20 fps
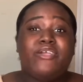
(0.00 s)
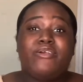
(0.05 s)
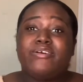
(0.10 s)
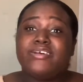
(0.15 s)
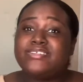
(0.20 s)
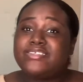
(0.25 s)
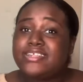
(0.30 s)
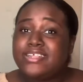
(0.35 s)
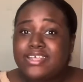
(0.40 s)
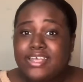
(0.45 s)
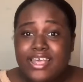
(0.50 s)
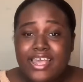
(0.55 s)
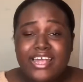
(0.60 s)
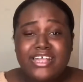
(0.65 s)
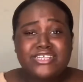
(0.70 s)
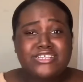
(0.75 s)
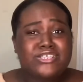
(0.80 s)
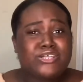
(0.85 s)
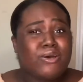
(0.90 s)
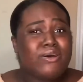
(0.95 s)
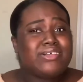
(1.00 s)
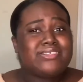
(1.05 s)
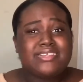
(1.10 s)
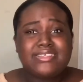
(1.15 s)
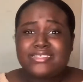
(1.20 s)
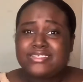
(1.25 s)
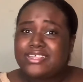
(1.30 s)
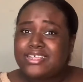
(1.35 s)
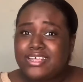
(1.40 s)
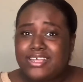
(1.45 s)
sneakerhead, show us the
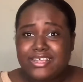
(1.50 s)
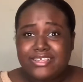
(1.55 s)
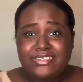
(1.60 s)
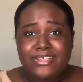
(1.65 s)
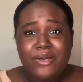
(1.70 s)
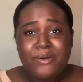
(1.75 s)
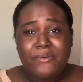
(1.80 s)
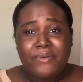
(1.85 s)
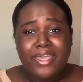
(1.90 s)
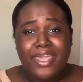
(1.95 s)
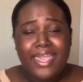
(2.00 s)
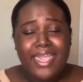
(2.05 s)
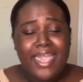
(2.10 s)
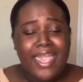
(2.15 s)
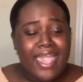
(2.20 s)
sneakers, okay?